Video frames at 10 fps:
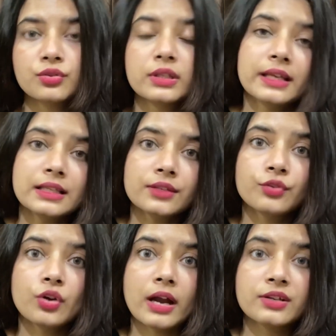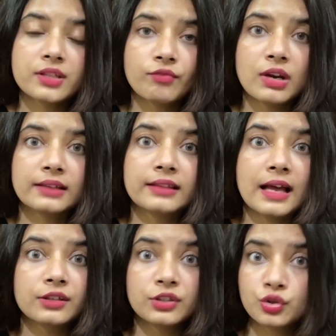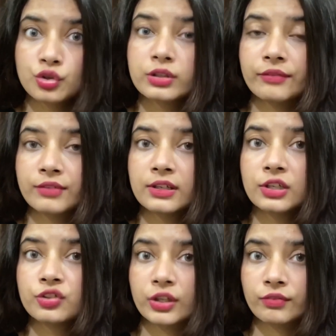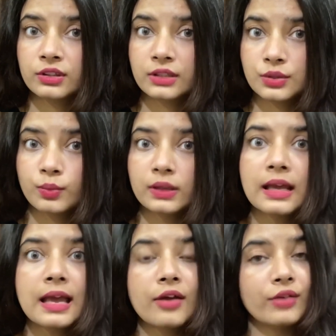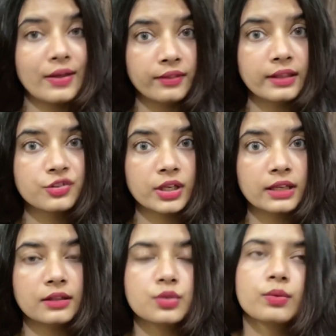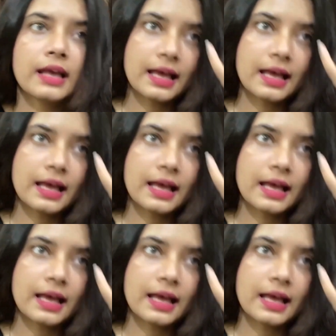So in case if you are someone like that, you should definitely check this one rather than checking this one.